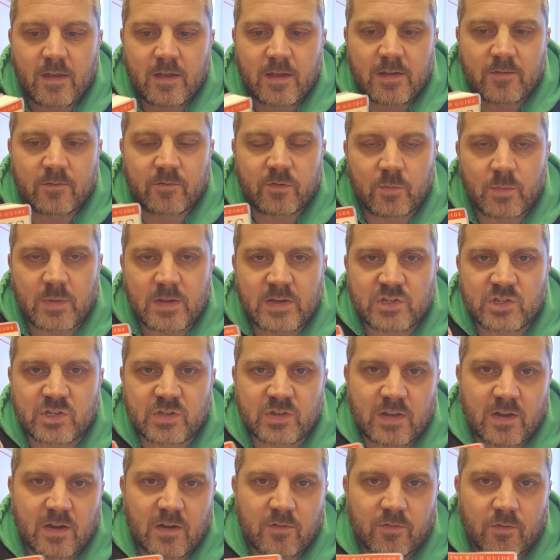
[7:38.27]

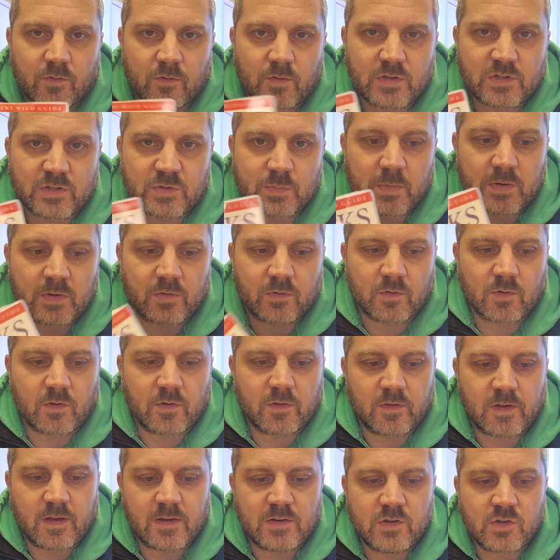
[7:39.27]
information there for each
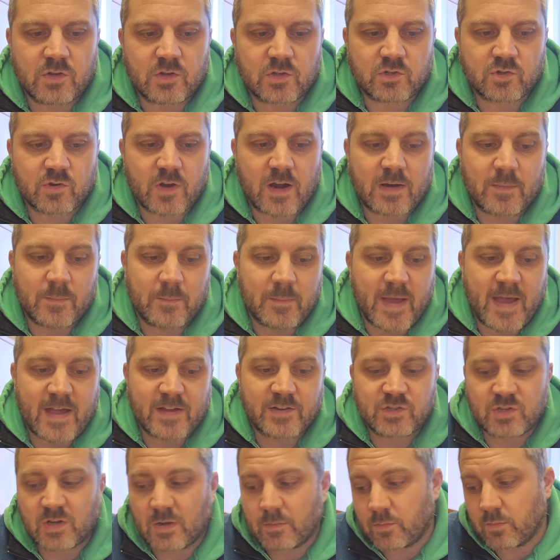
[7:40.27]
mineral and you could try to
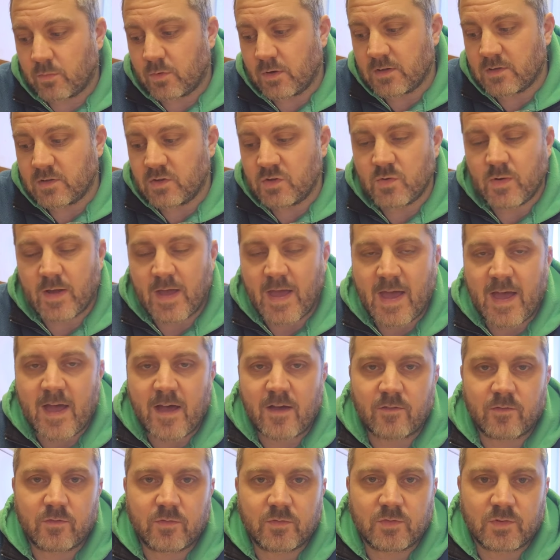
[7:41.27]
match up what you
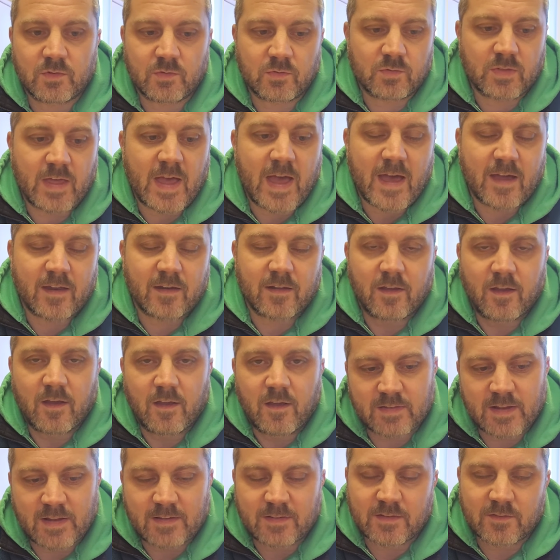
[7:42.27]
have to that.
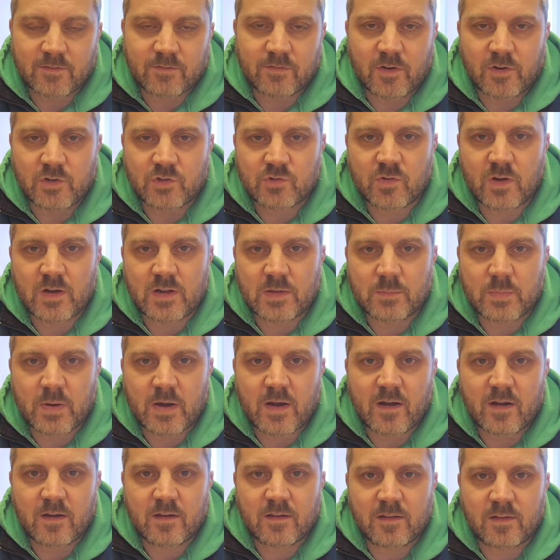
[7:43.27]
That's the frustrating
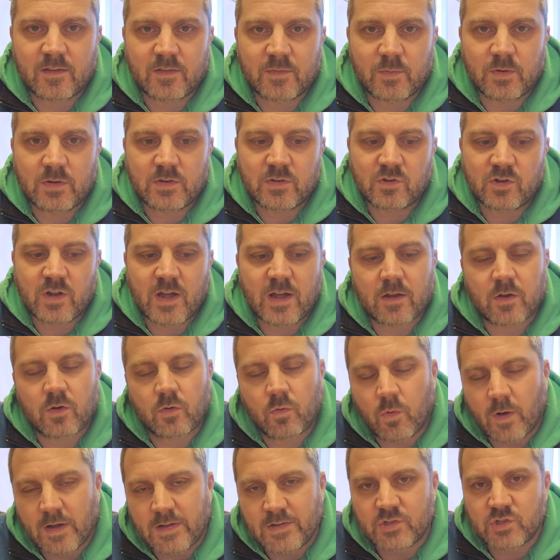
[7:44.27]
part is when you're not
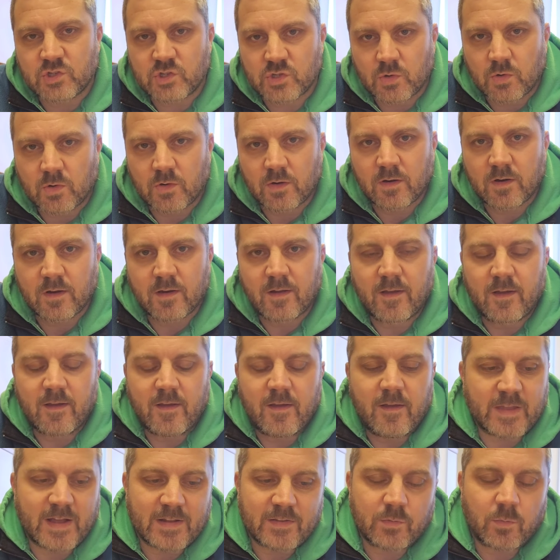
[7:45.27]
quite sure.
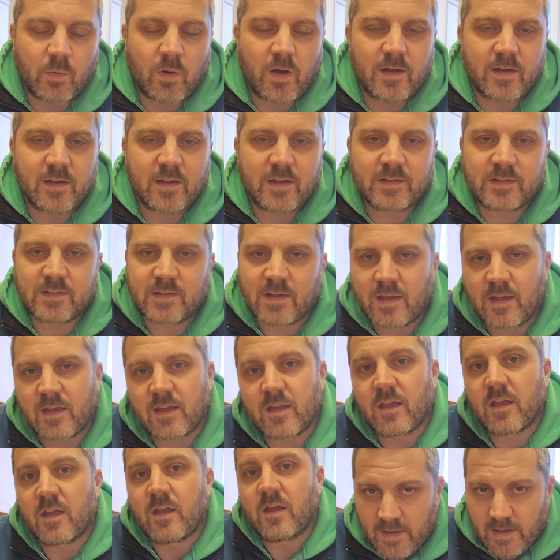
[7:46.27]
That's why I
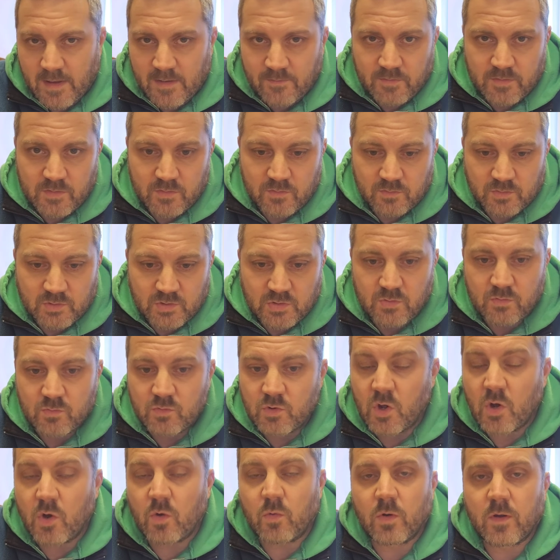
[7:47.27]
say if you do
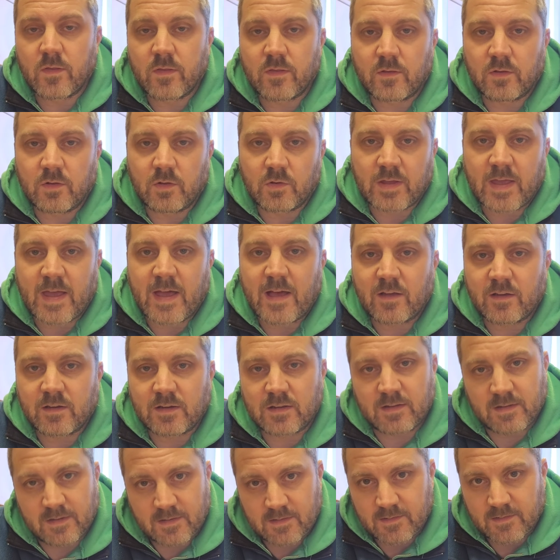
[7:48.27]
know where the
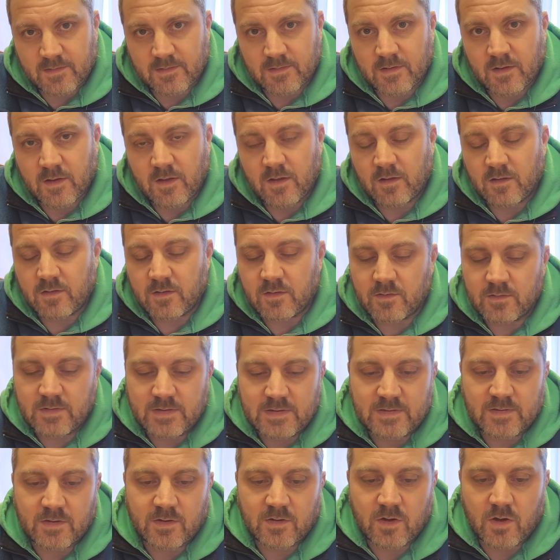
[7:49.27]
locality is, you
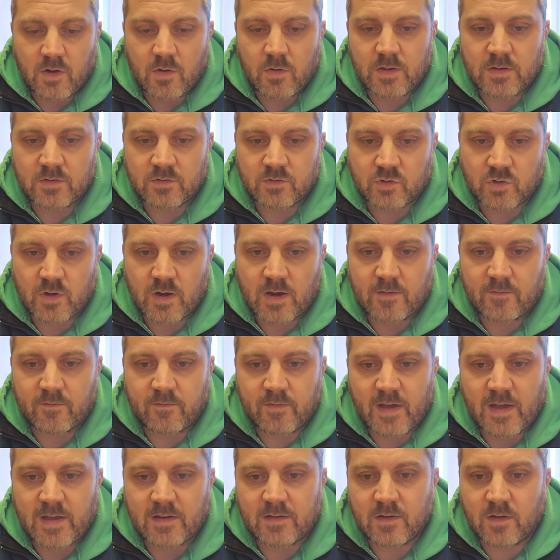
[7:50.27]
need to go and try to
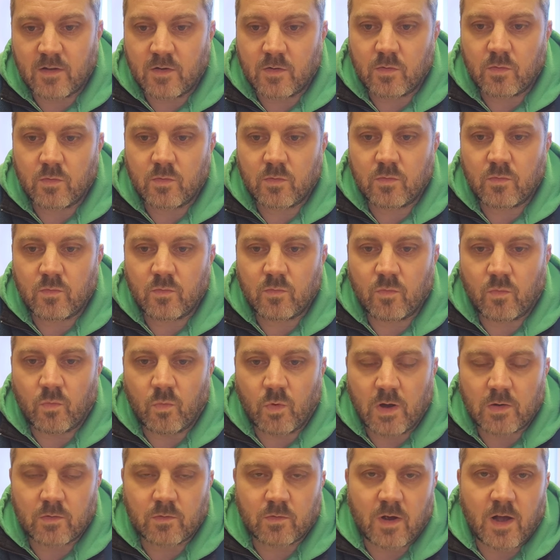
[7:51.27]
find out
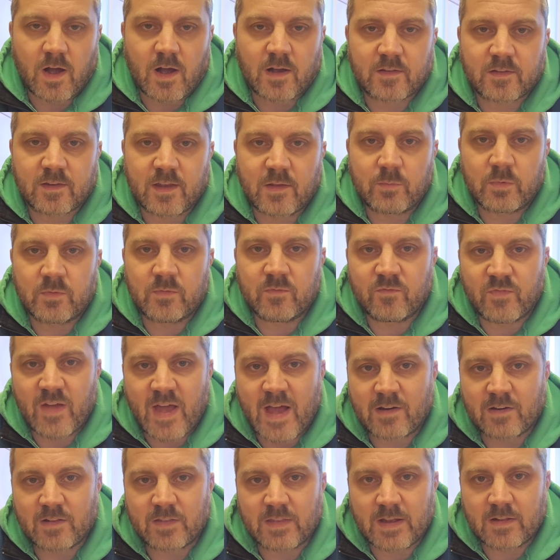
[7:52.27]
what rocks have been
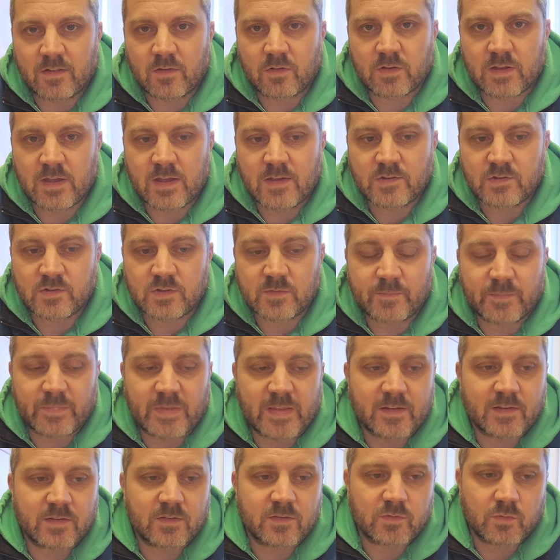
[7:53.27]
found in that location.
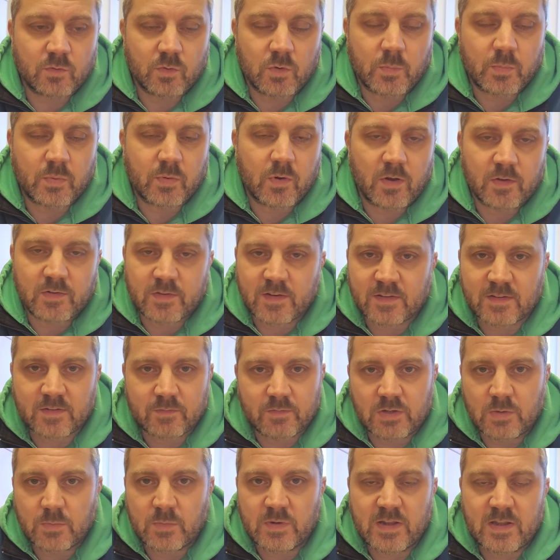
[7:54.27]
It's through a process
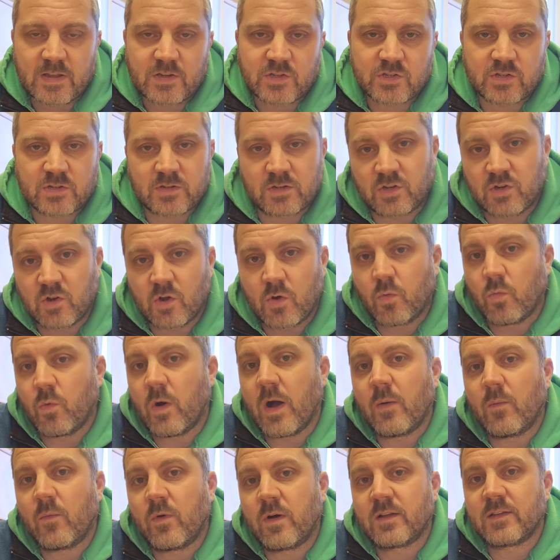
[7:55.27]
of elimination. You know
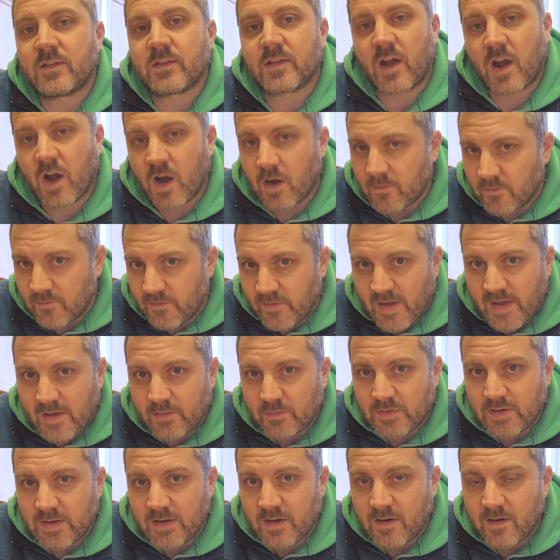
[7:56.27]
what ones aren't
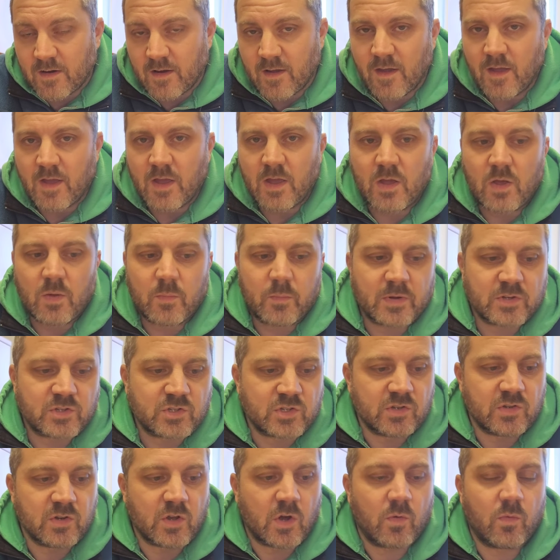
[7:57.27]
found there, but
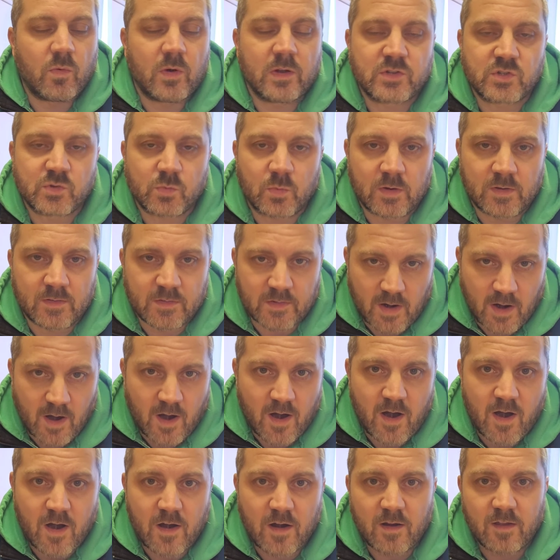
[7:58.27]
you know which ones
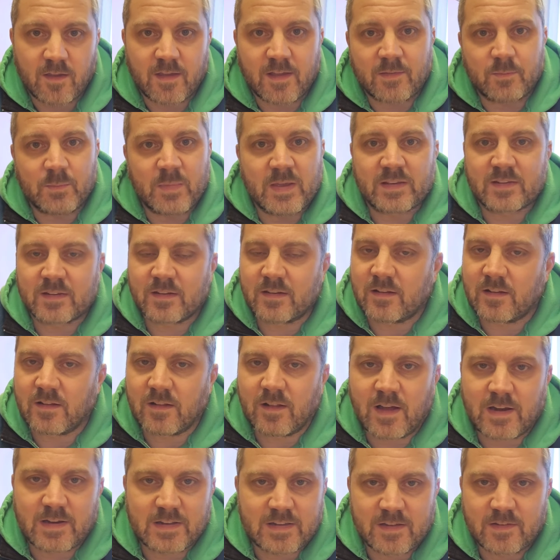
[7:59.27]
are. It makes it a
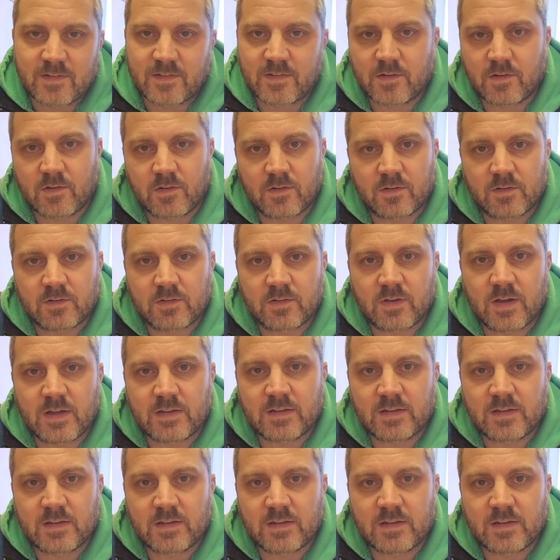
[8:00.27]
lot easier to